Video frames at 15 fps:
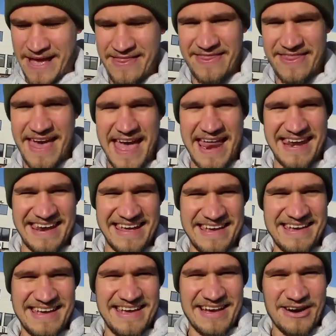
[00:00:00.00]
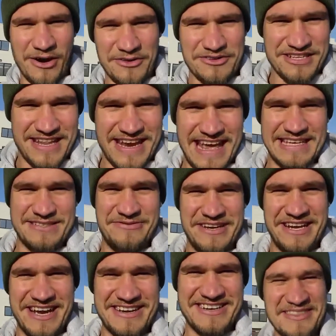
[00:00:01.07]
and then on to the next
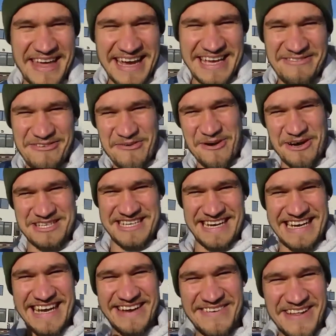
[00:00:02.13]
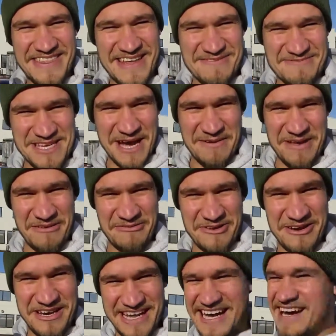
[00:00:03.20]
video. Thank you for watching. Give it a thumbs up if
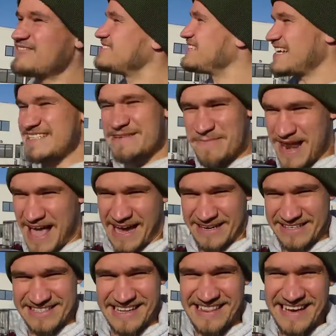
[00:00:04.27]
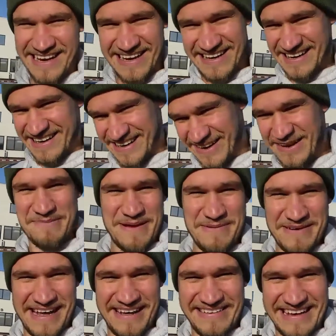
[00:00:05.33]
you love Satin Black, because I think a lot of
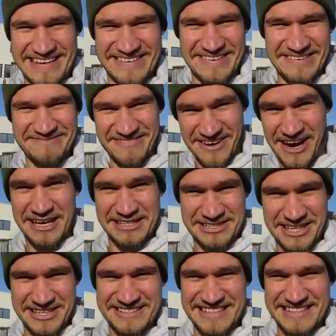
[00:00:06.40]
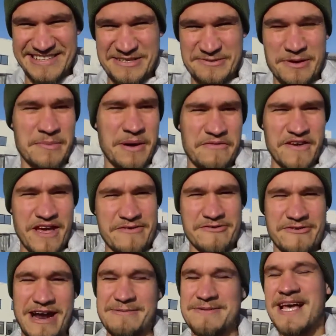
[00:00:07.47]
people out there do. I certainly do. It's one of my favorite
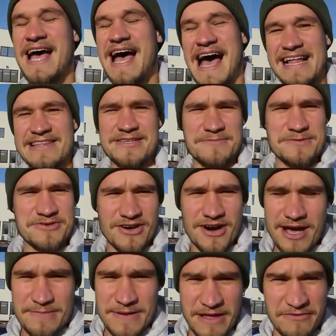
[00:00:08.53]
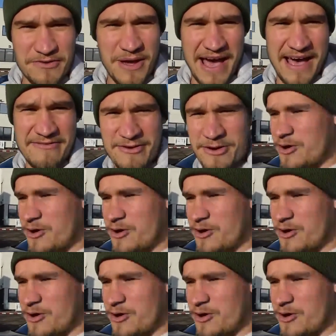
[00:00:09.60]
wraps. And subscribe if you haven't